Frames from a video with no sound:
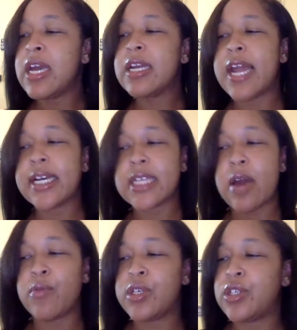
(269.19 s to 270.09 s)
Next, I
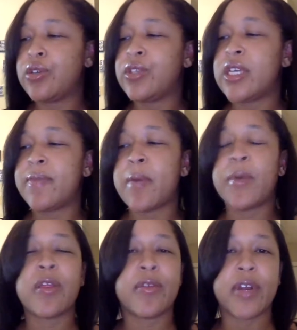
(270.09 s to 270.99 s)
want you, tip
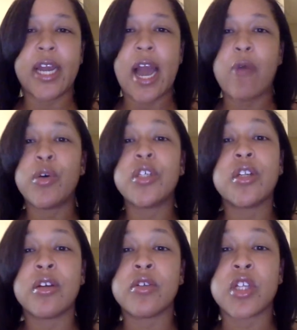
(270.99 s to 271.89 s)
number three, I want
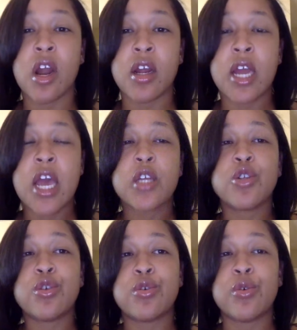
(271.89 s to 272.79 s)
you to start
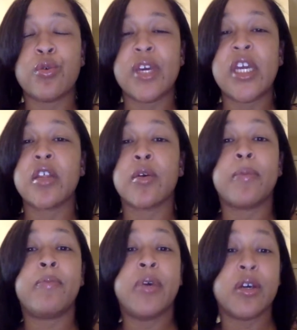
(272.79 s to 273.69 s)
to either
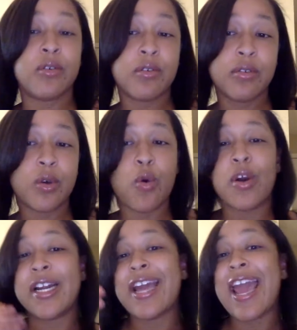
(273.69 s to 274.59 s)
build
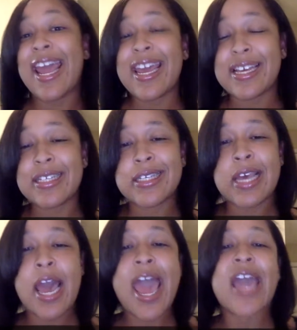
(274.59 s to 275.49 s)
or enhance
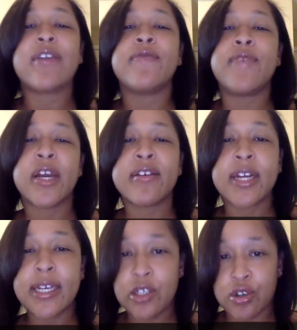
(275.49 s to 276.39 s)
a
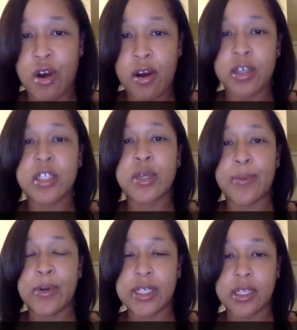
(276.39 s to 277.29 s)
very strong
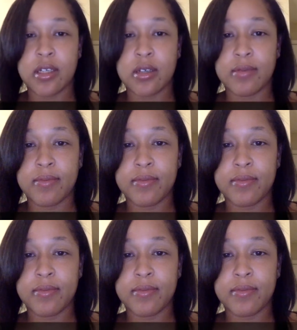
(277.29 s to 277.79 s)
support system.